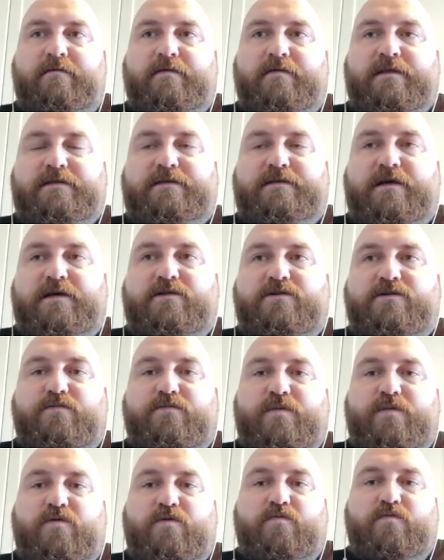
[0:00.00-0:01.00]
decided to
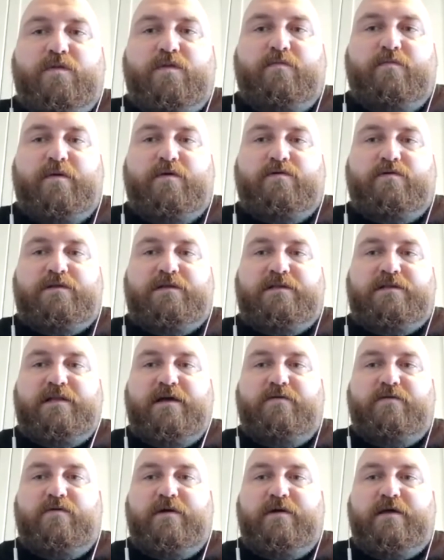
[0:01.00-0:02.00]
be open about it
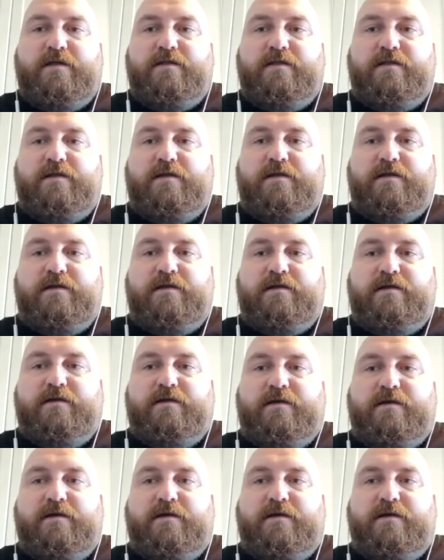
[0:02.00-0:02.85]
now, and